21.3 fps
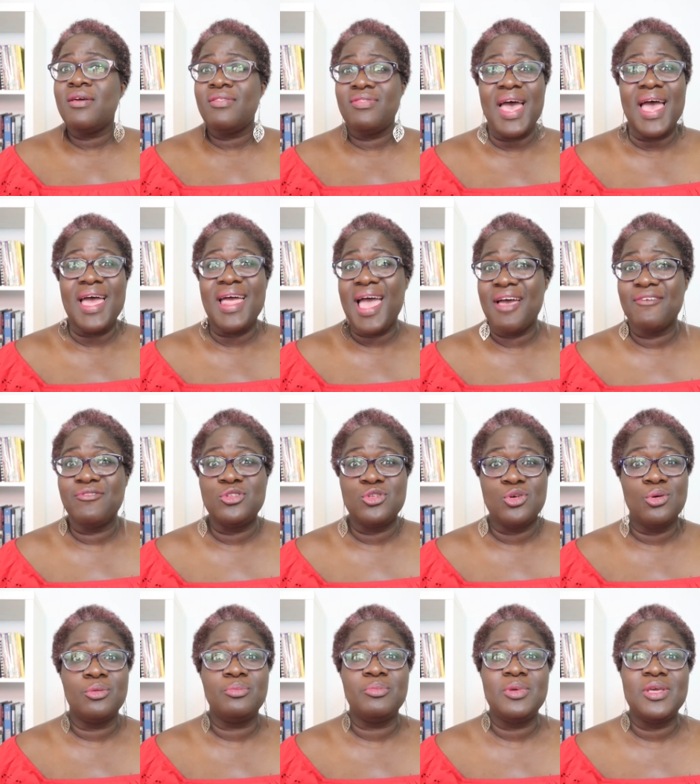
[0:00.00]
that have
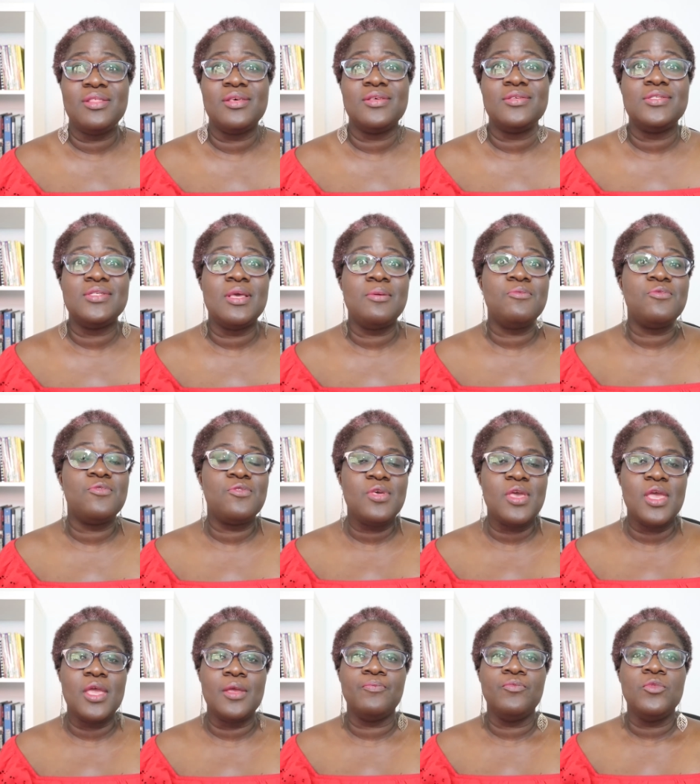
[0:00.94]
told me the same
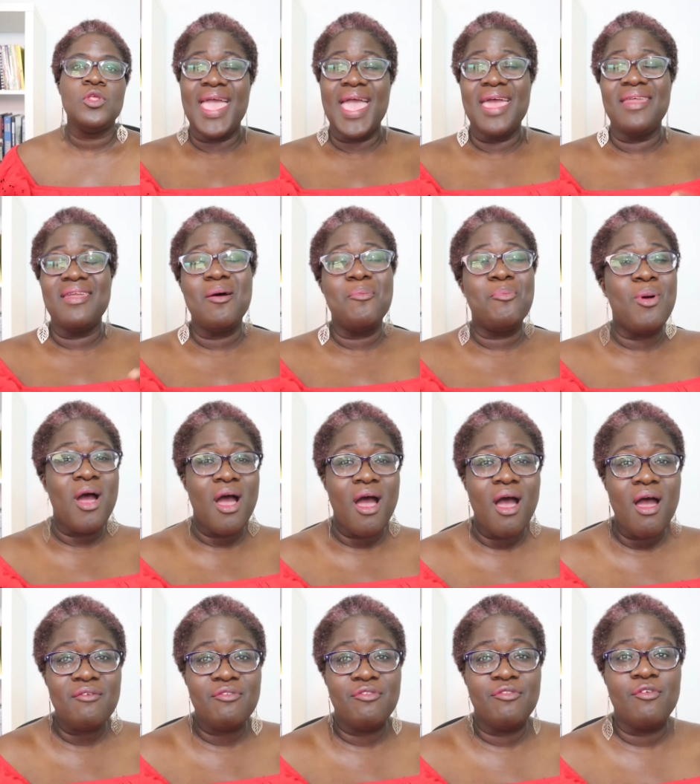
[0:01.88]
thing. And
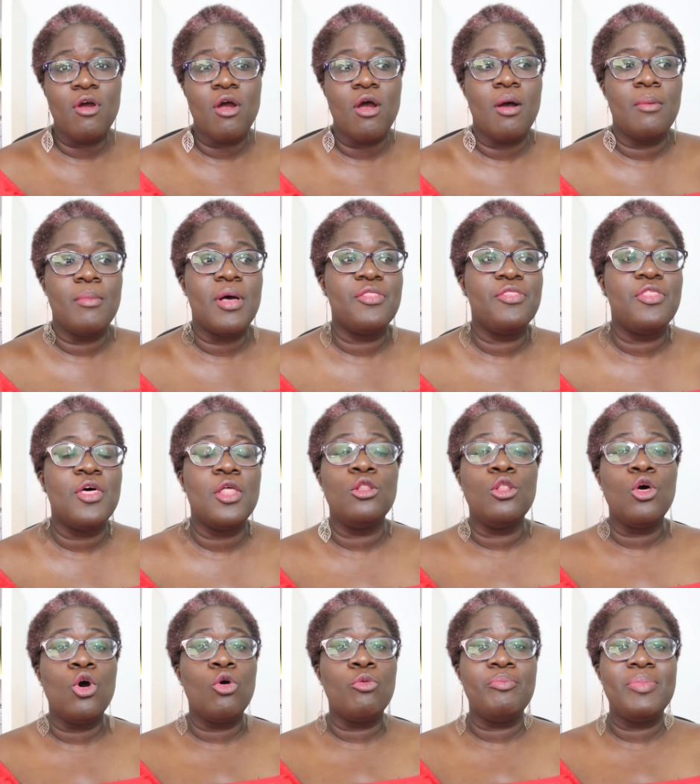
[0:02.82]
apart from the
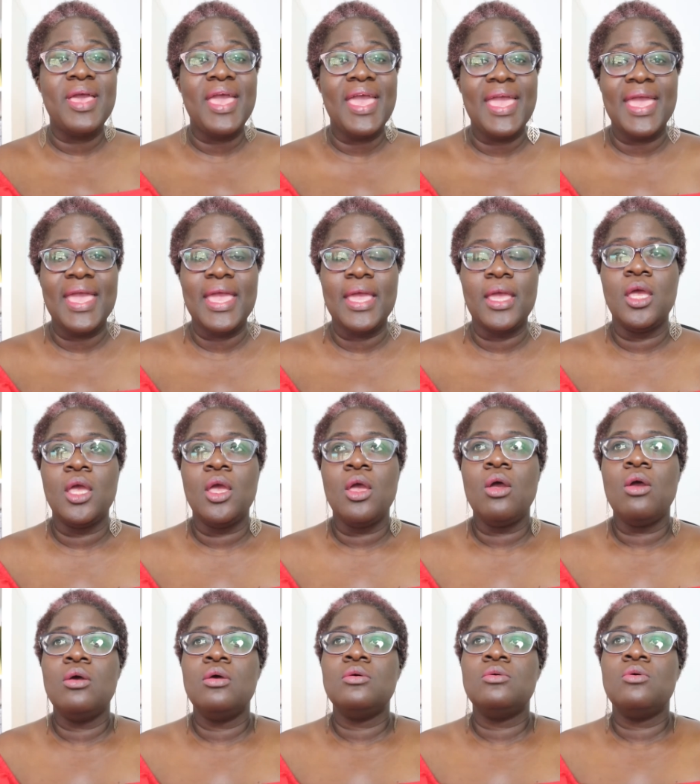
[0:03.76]
low pay,
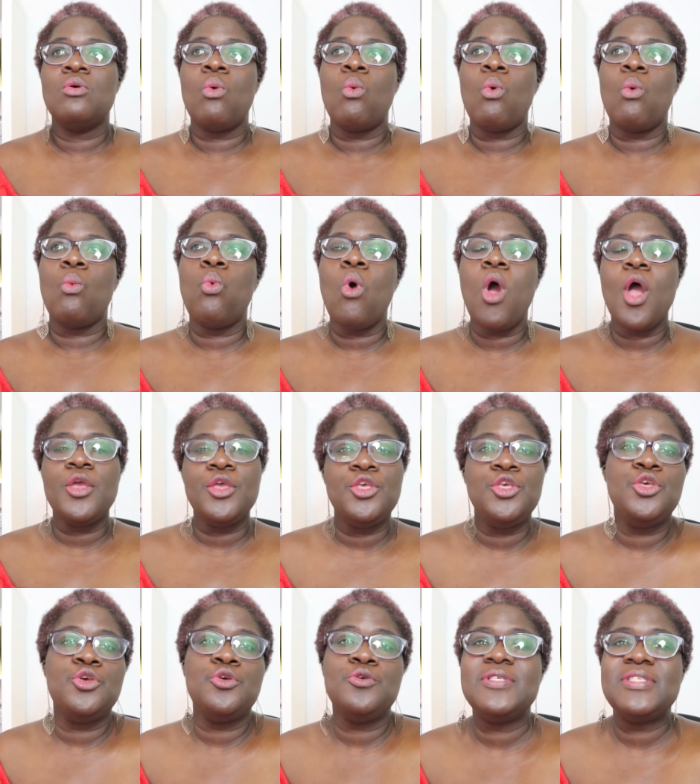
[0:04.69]
what
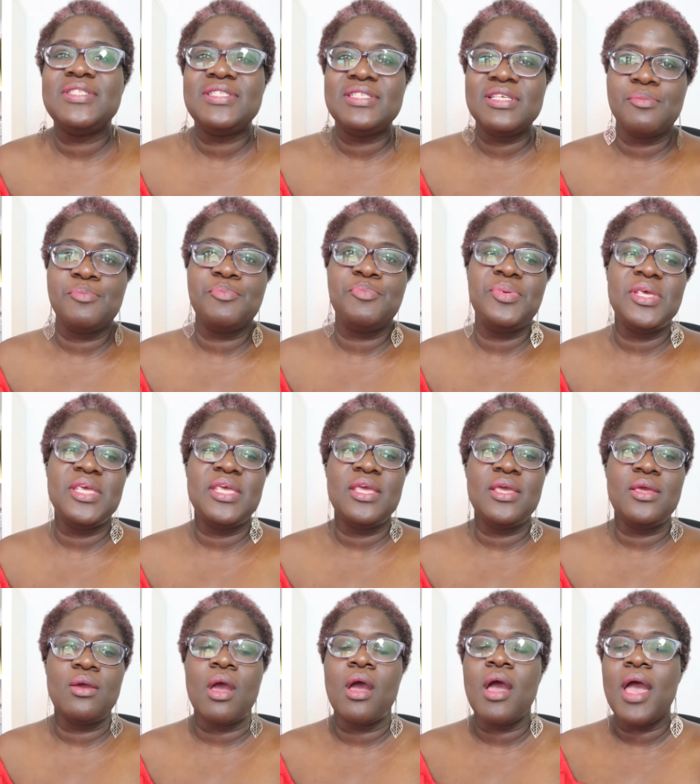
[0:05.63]
used to
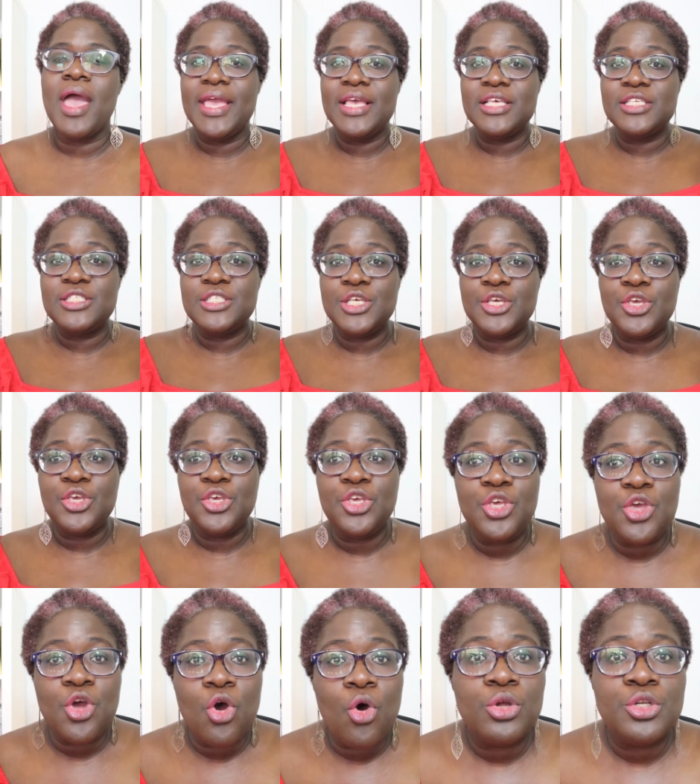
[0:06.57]
be a
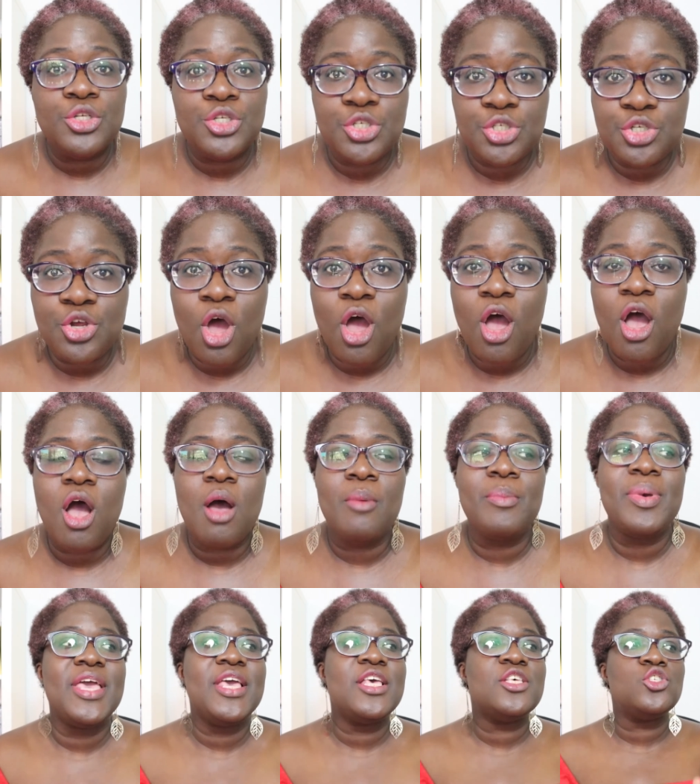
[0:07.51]
secure
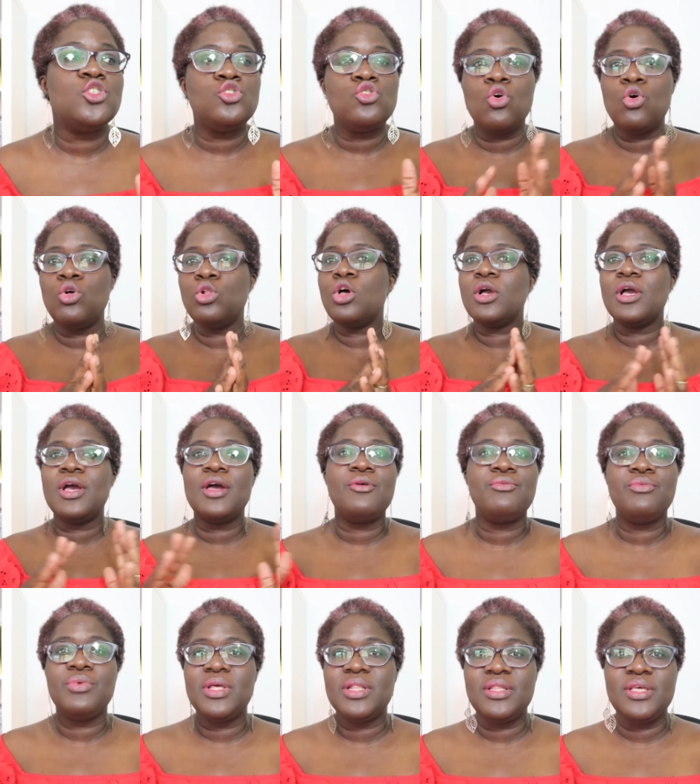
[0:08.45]
job is no
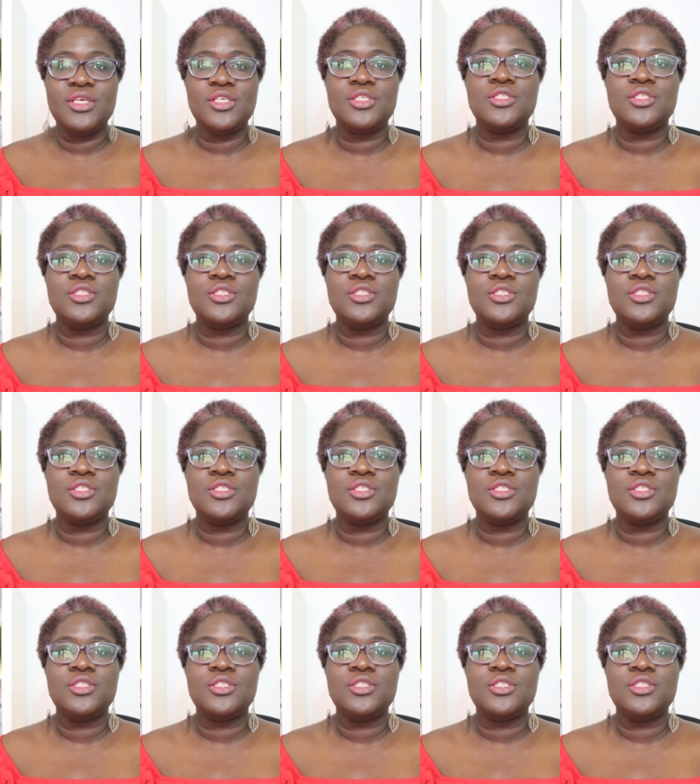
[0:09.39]
longer really